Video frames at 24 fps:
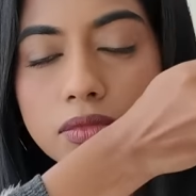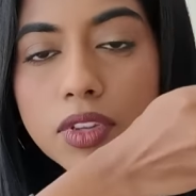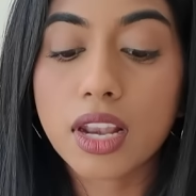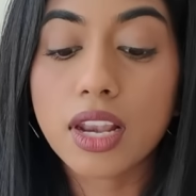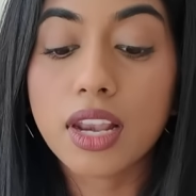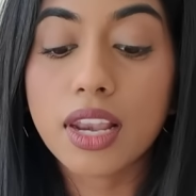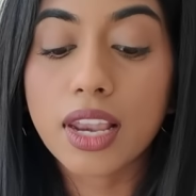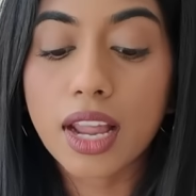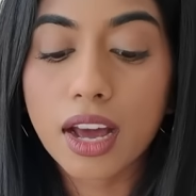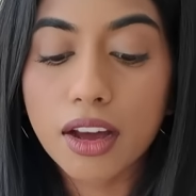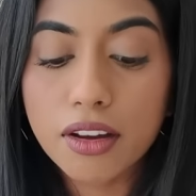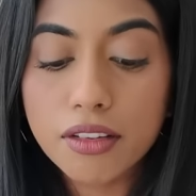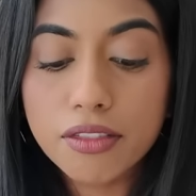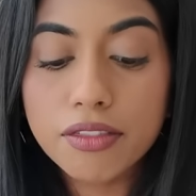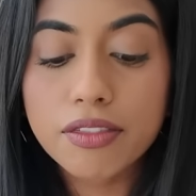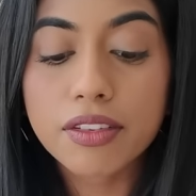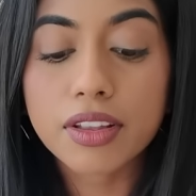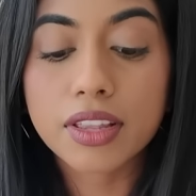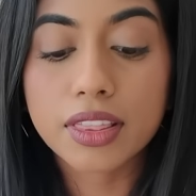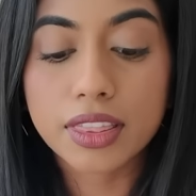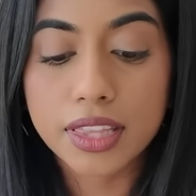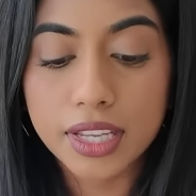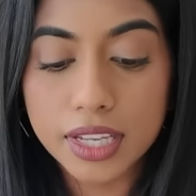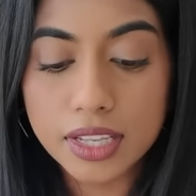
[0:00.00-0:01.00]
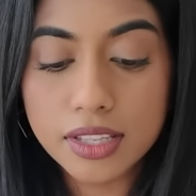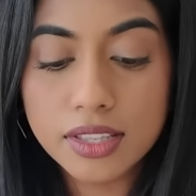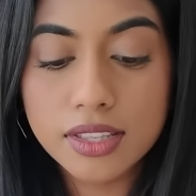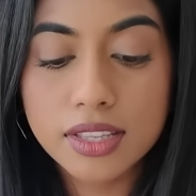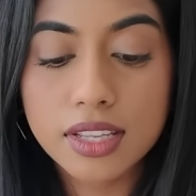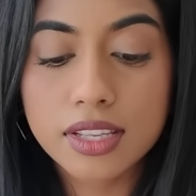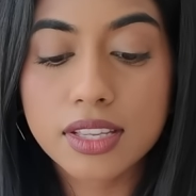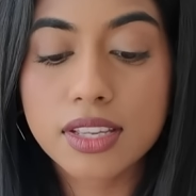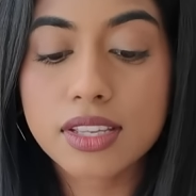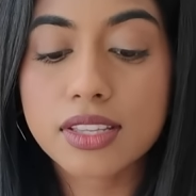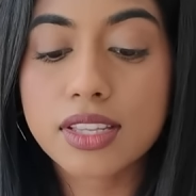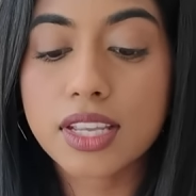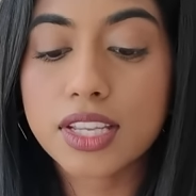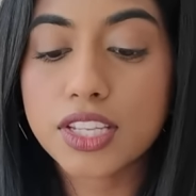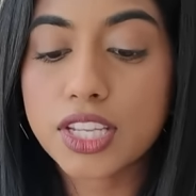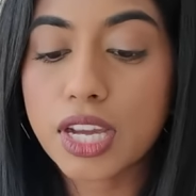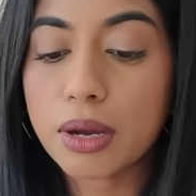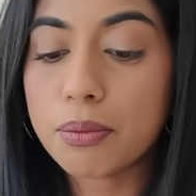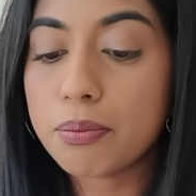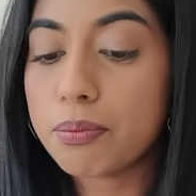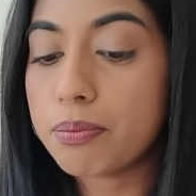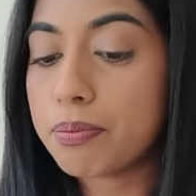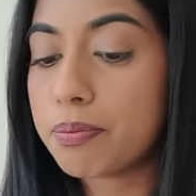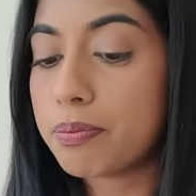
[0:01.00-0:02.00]
Love this. This is the
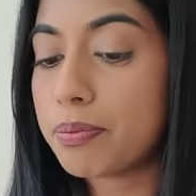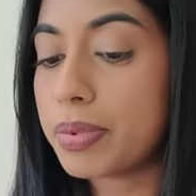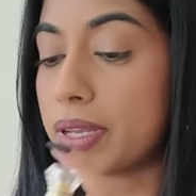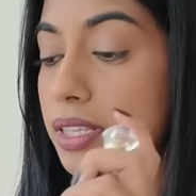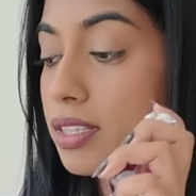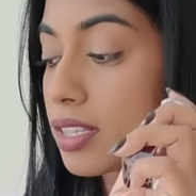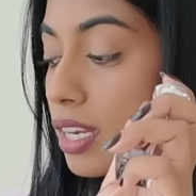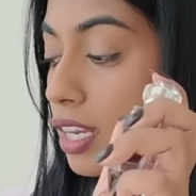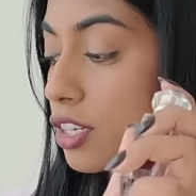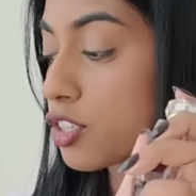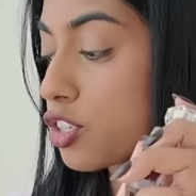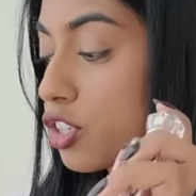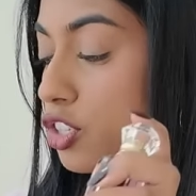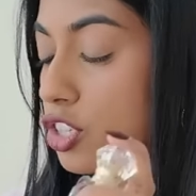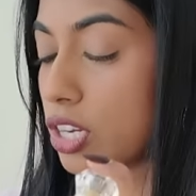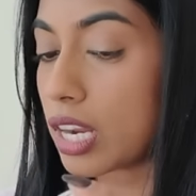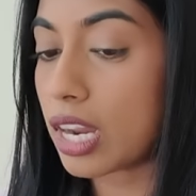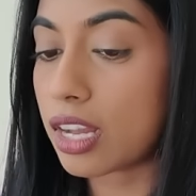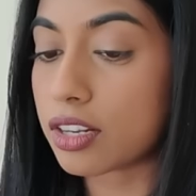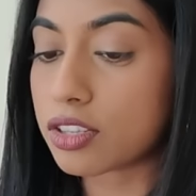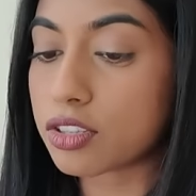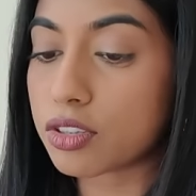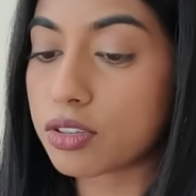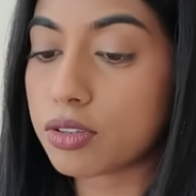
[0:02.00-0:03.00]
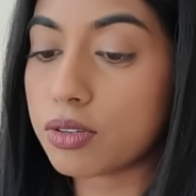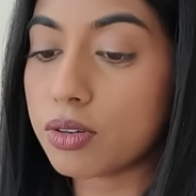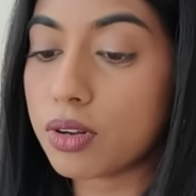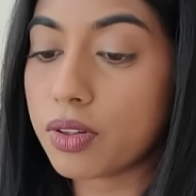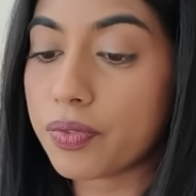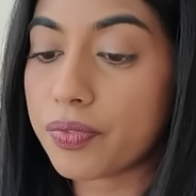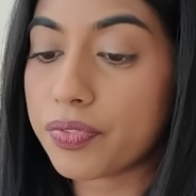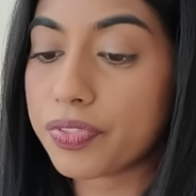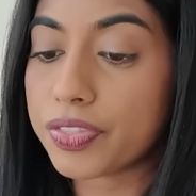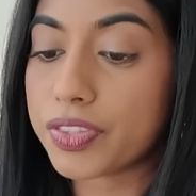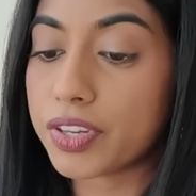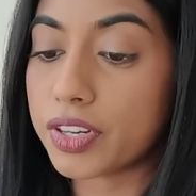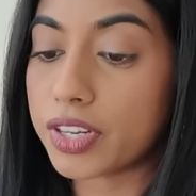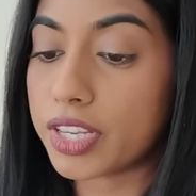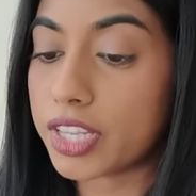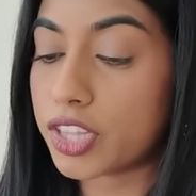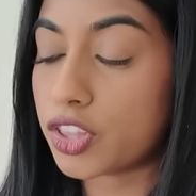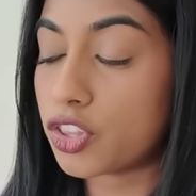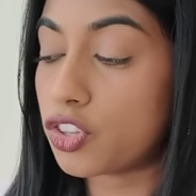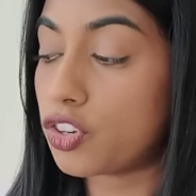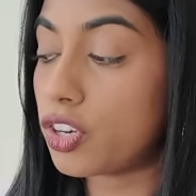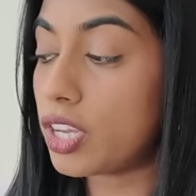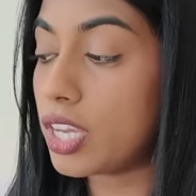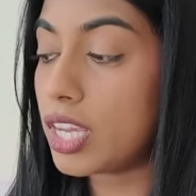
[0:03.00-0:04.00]
Yum Pistachio Gelato
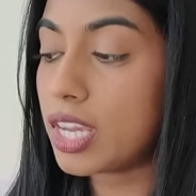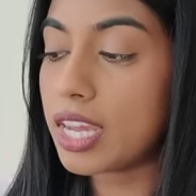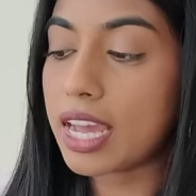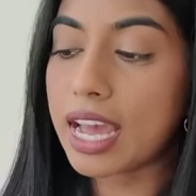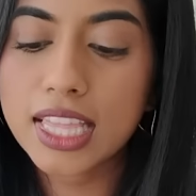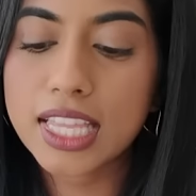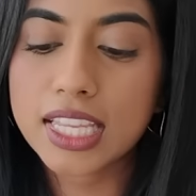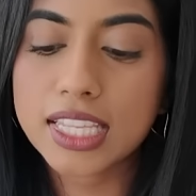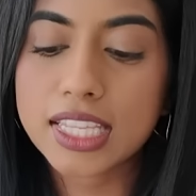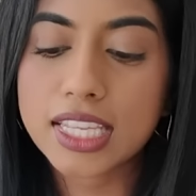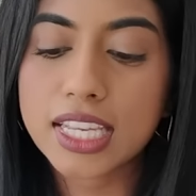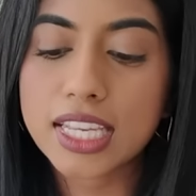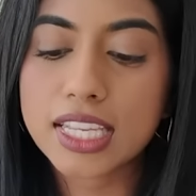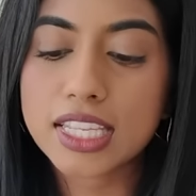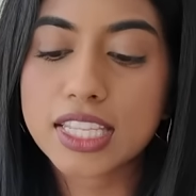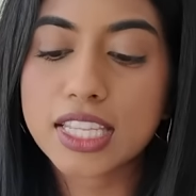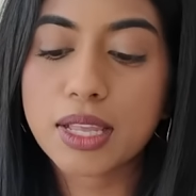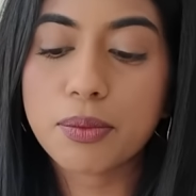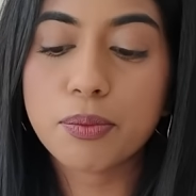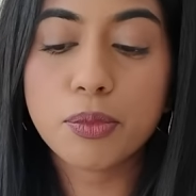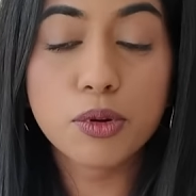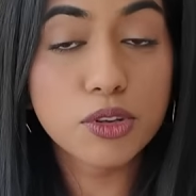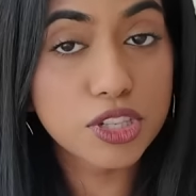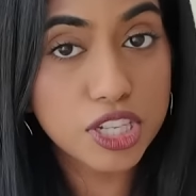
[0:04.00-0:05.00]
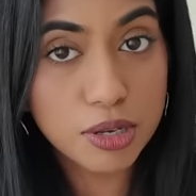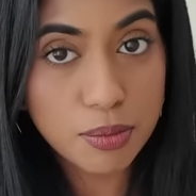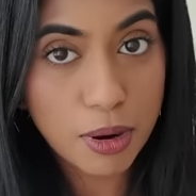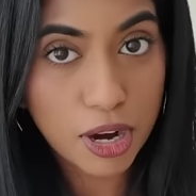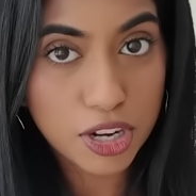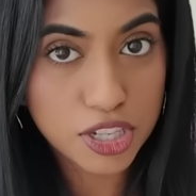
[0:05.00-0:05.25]
thirty-three. This is the Boujee